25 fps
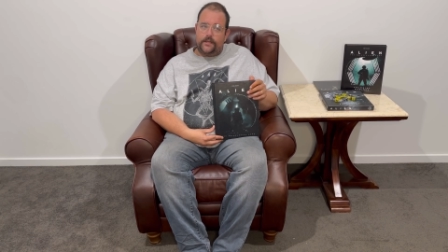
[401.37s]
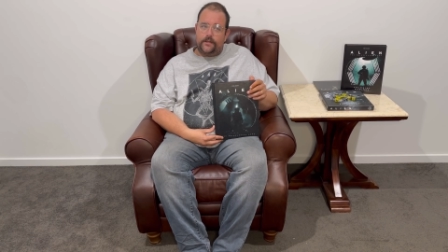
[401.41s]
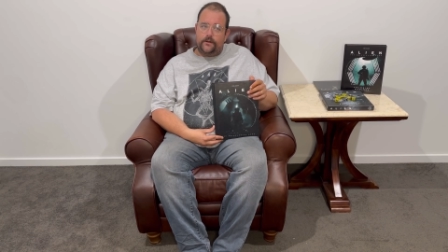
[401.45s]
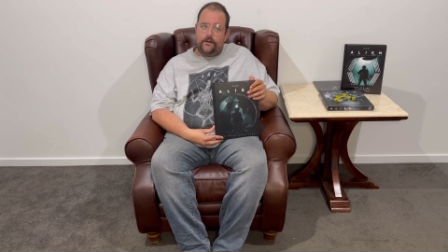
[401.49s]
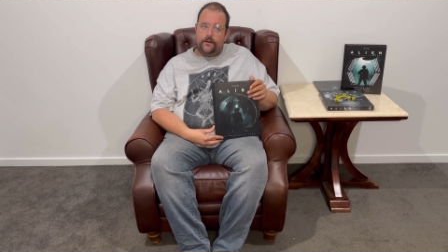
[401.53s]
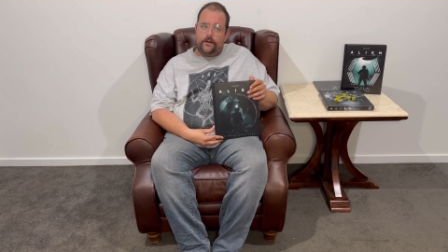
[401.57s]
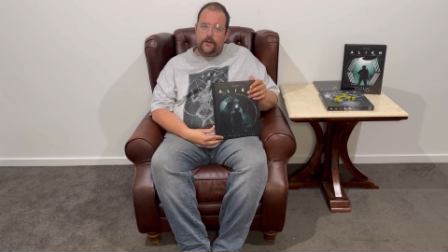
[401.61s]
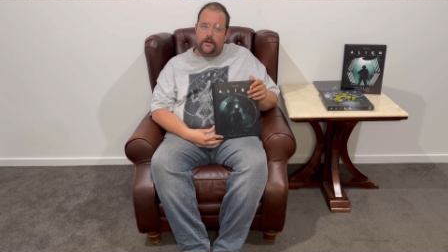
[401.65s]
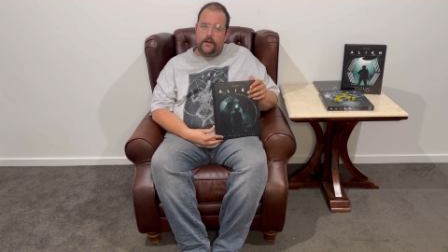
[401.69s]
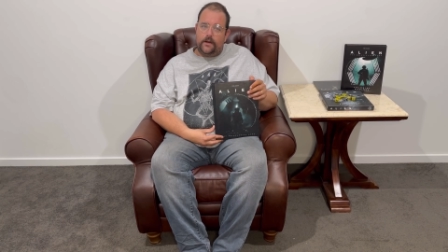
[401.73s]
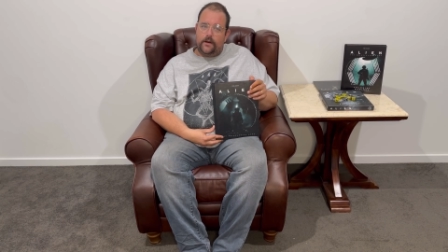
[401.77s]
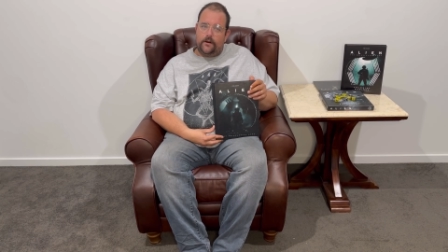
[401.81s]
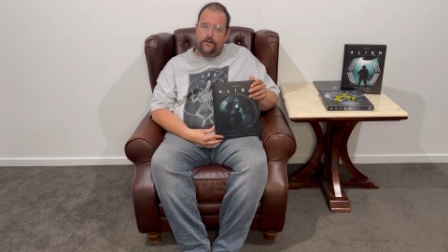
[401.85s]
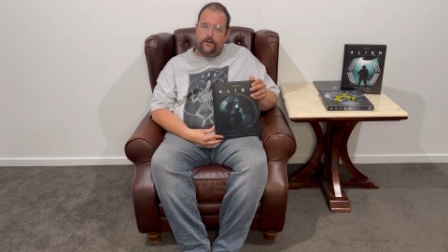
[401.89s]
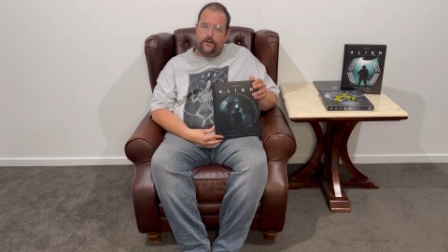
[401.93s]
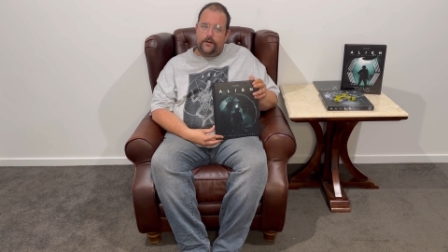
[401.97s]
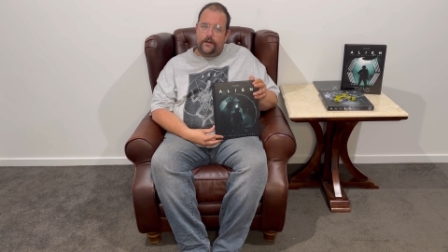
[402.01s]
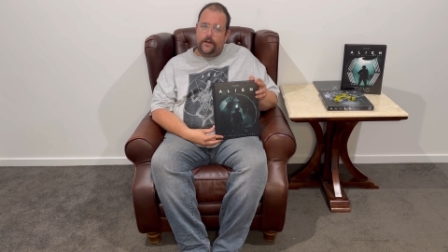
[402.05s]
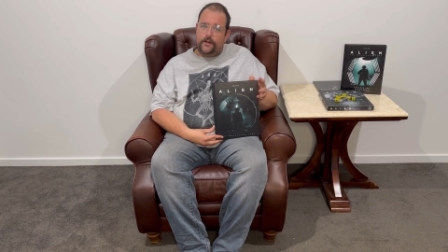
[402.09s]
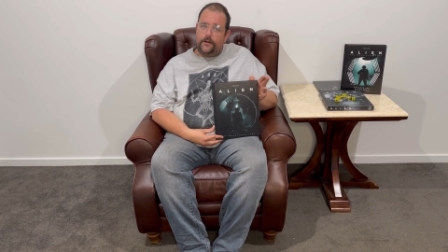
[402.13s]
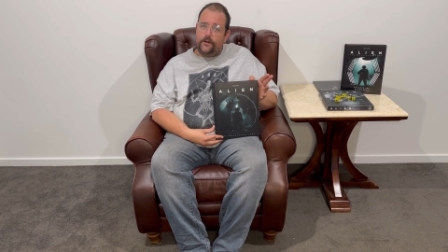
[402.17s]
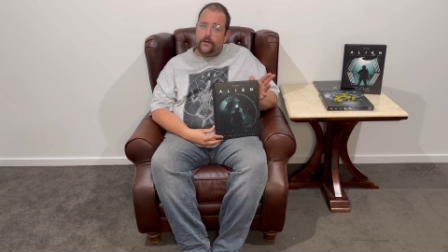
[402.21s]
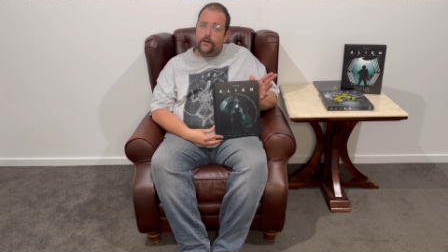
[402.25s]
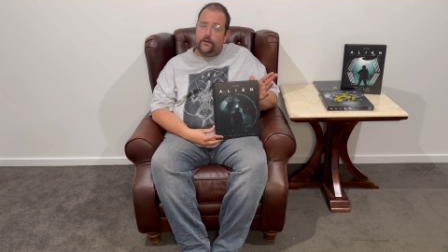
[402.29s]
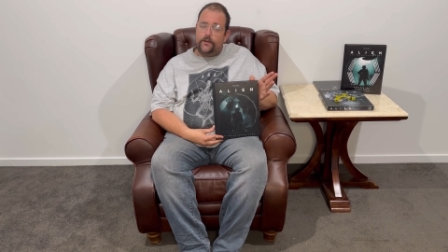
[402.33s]
on a
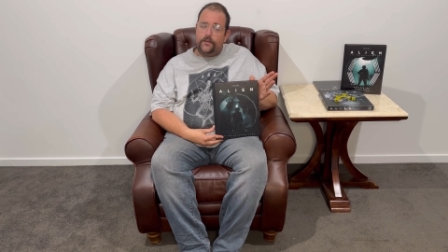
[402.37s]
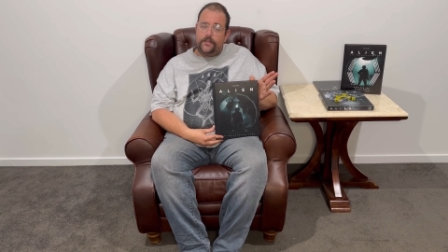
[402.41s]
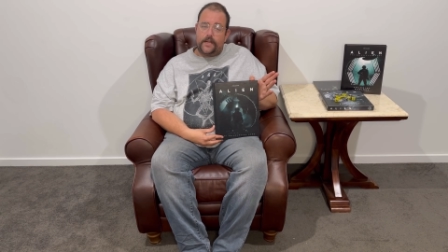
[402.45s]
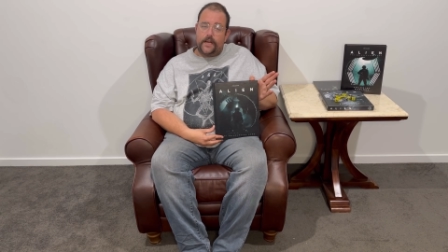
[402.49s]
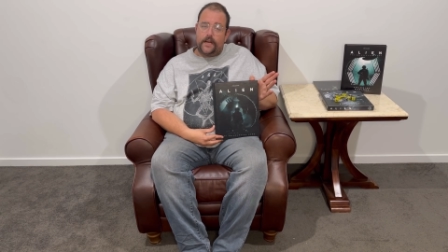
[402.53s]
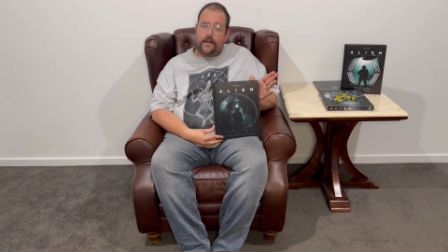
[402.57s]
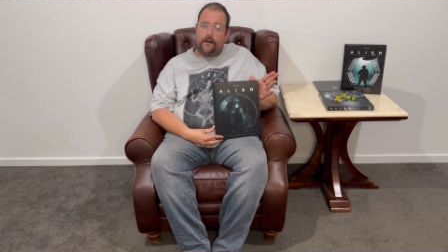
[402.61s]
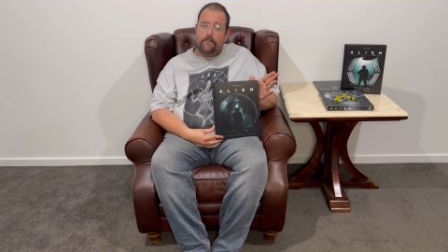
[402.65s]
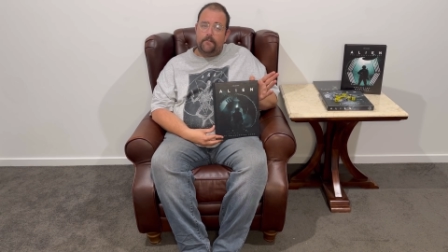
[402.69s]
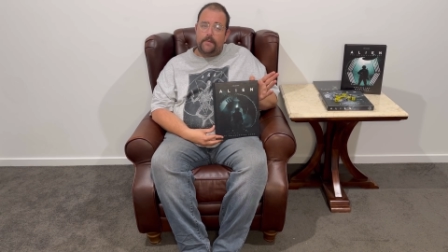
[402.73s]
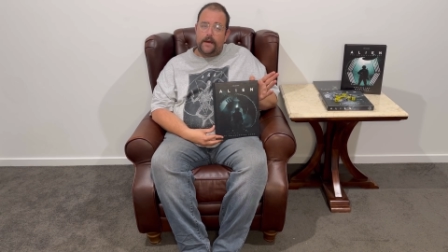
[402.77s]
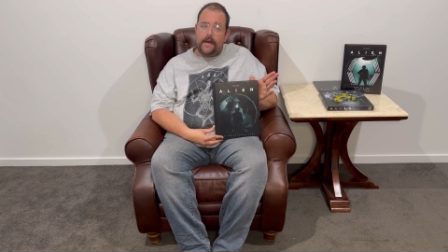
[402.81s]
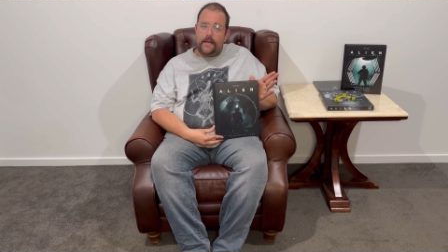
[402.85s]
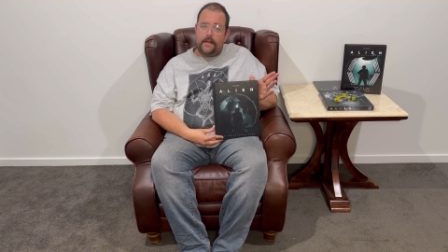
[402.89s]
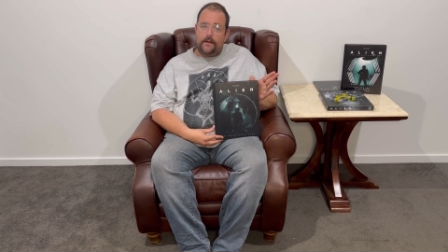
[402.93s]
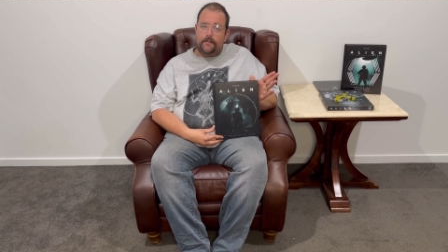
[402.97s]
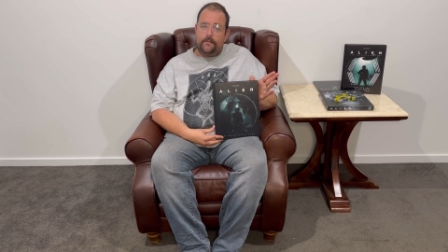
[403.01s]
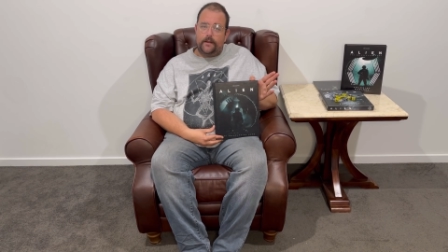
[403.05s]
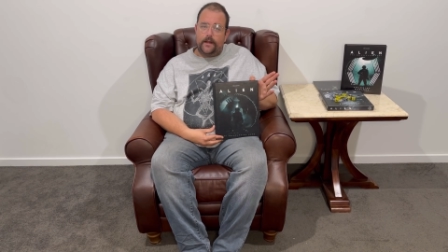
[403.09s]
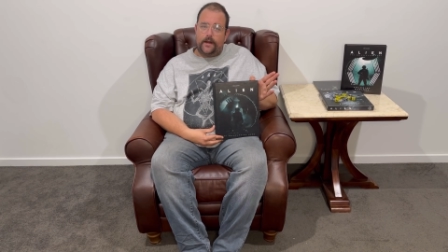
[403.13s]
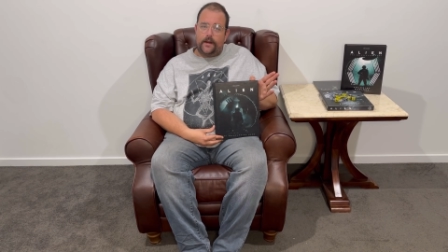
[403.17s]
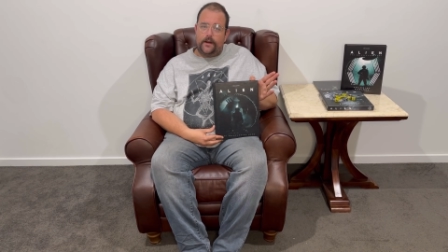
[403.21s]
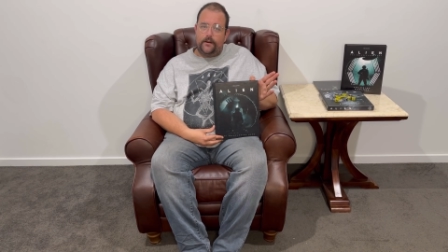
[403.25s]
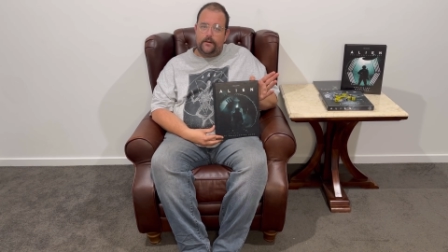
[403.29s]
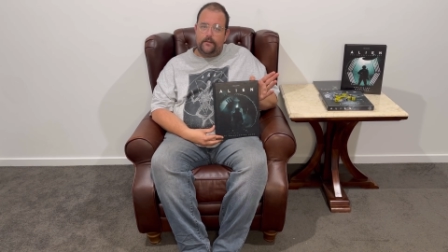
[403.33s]
new shake and bake
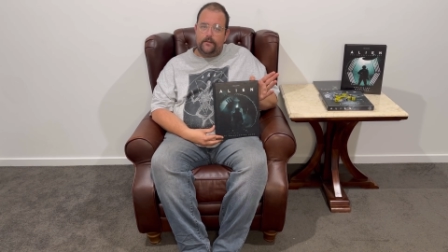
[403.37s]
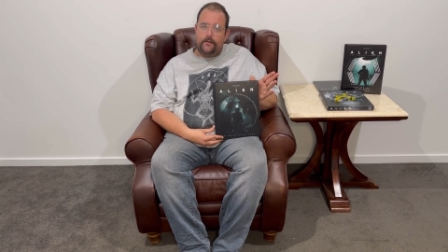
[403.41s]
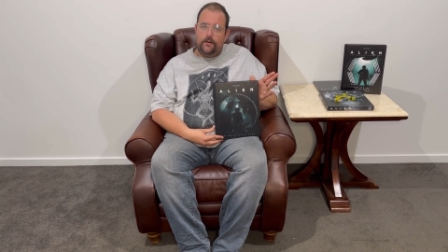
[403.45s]
planet,